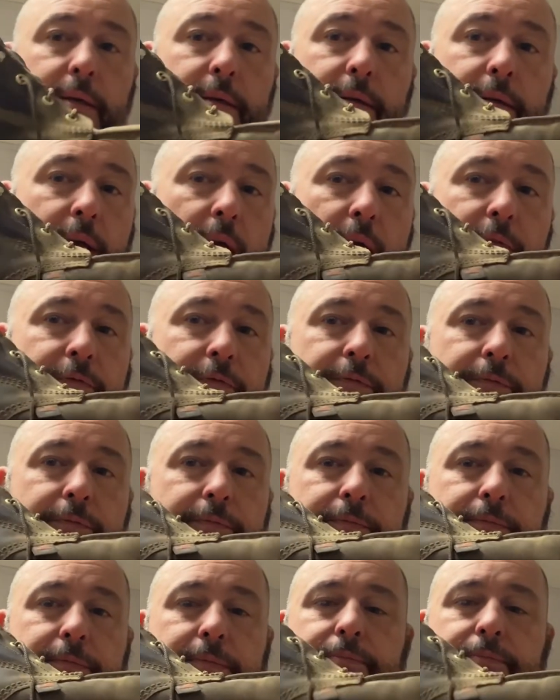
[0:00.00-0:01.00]
have
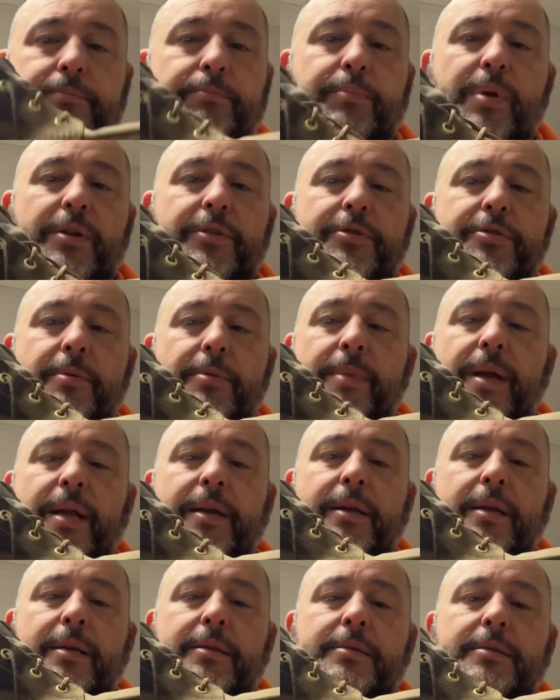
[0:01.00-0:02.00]
been
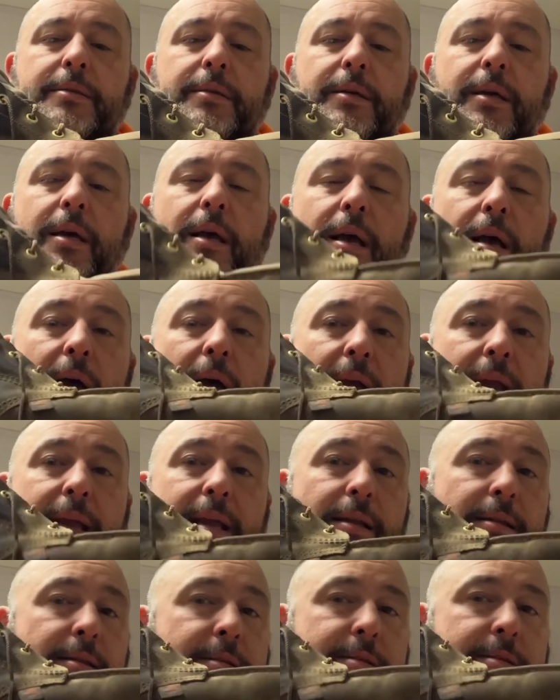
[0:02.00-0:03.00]
tremendous. I
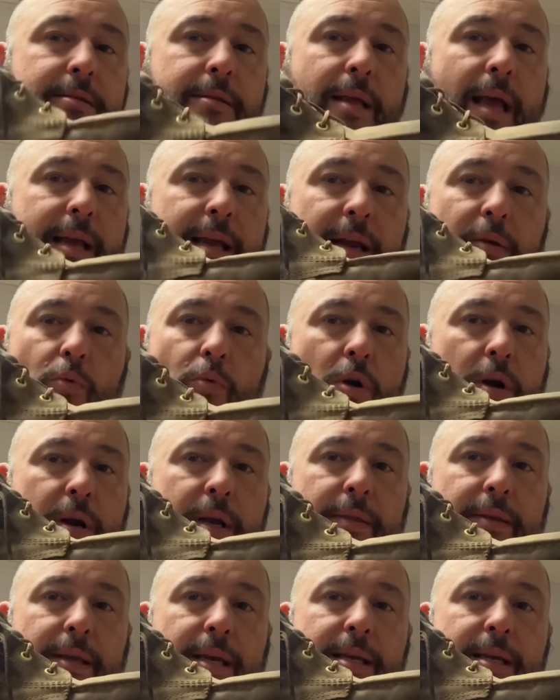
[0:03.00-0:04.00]
can work
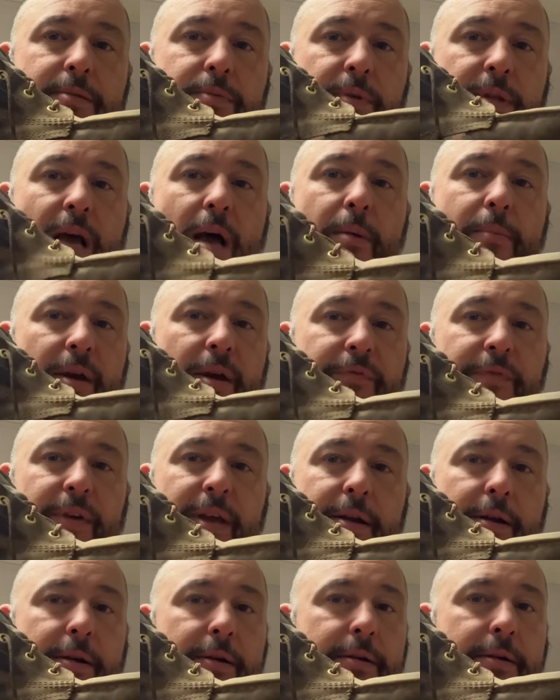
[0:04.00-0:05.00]
in these without my
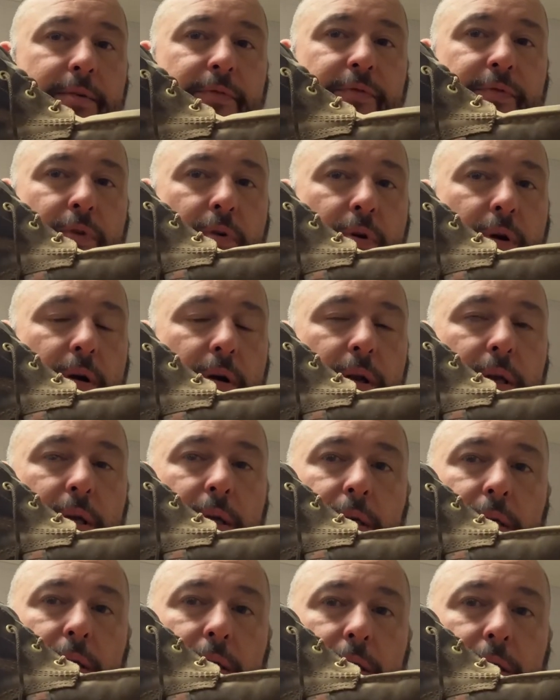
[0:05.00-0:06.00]
feet hurting for
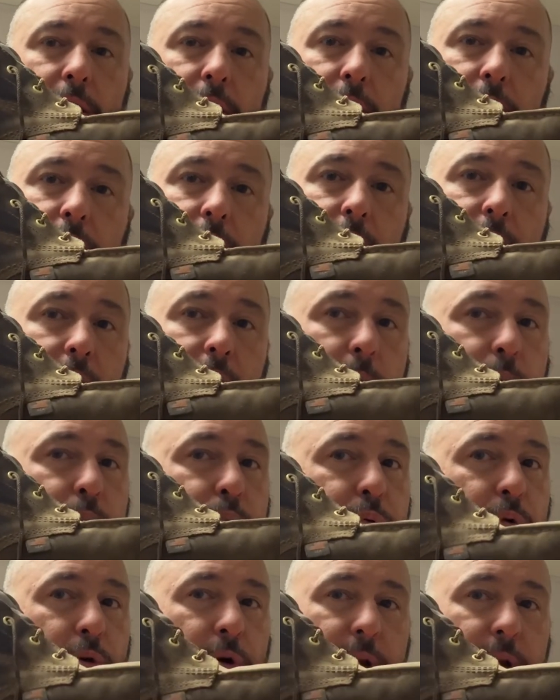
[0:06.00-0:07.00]

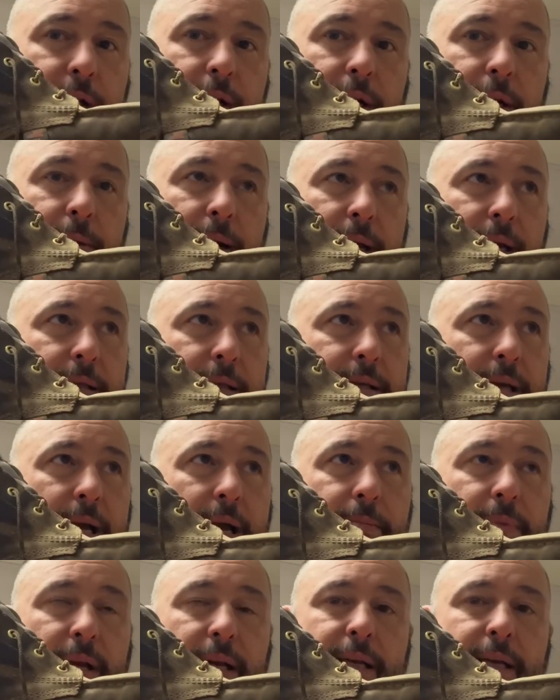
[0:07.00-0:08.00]
a pretty good amount of
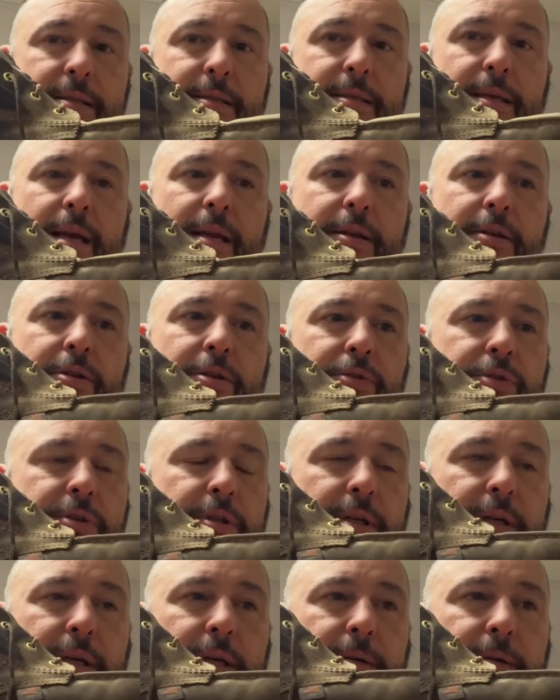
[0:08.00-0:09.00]
time. Like I said,
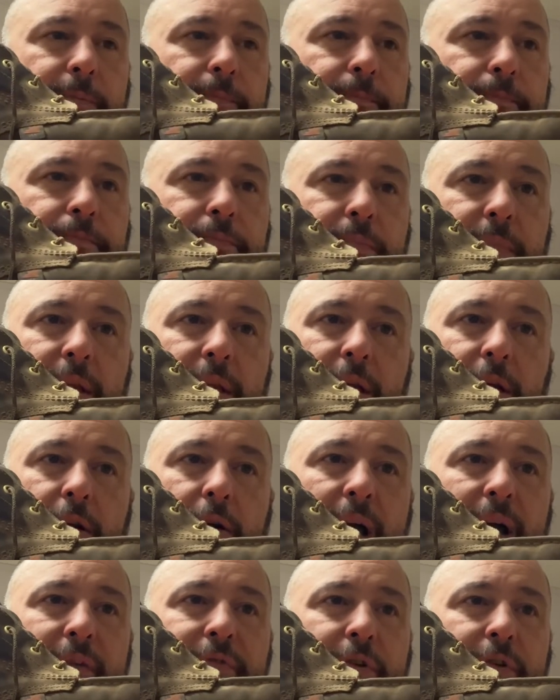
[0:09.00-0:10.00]
usually,
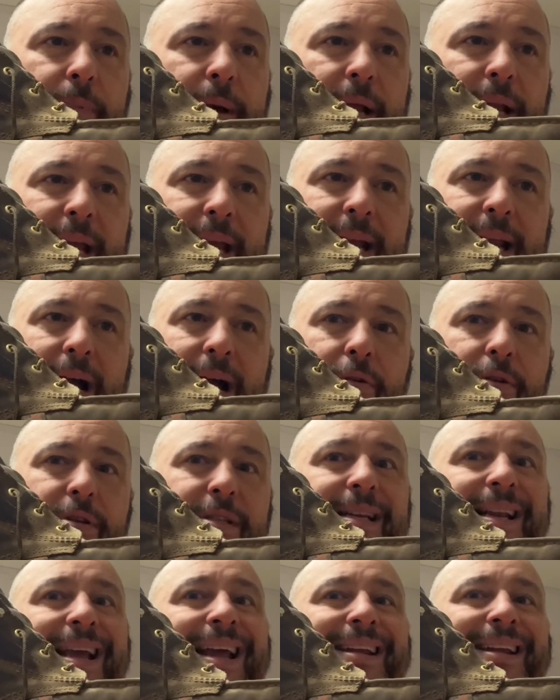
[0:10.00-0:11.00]
after about 8 hours
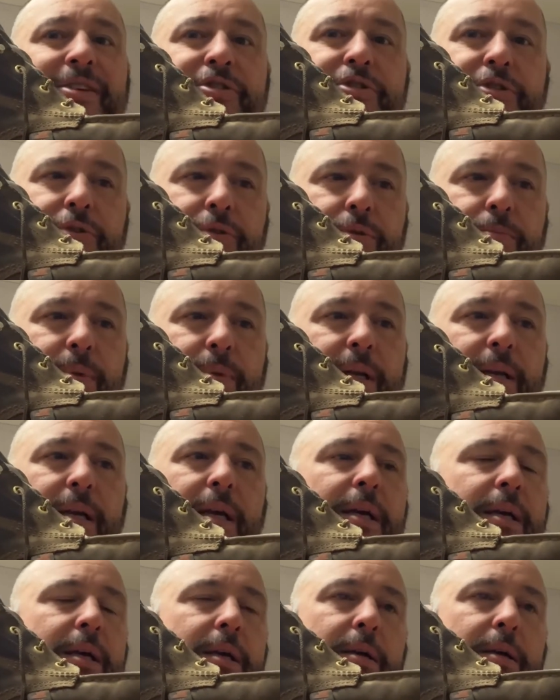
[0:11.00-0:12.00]
in any shoe, but
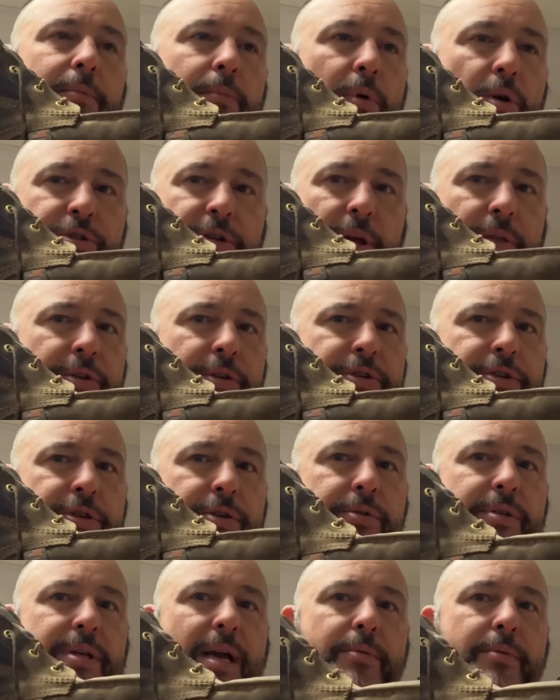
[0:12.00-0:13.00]
most other
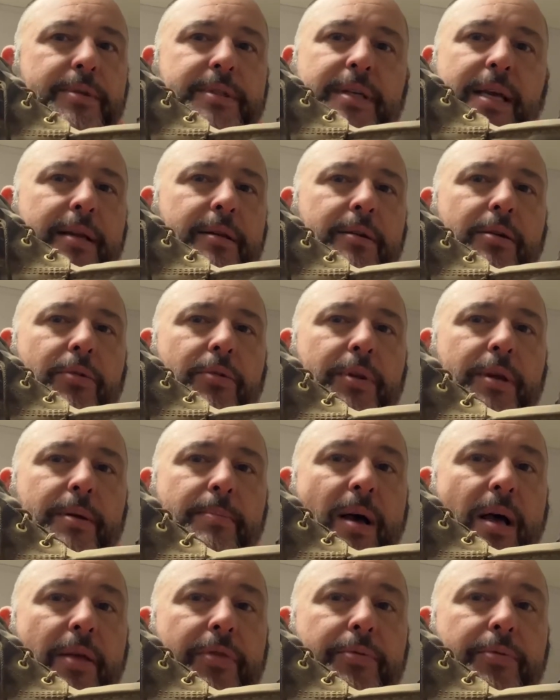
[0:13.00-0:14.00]
shoes I was getting only
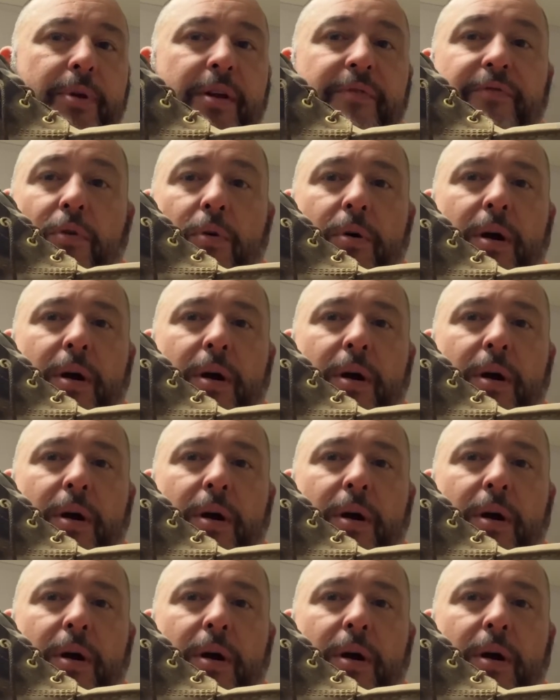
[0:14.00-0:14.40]
about 3-4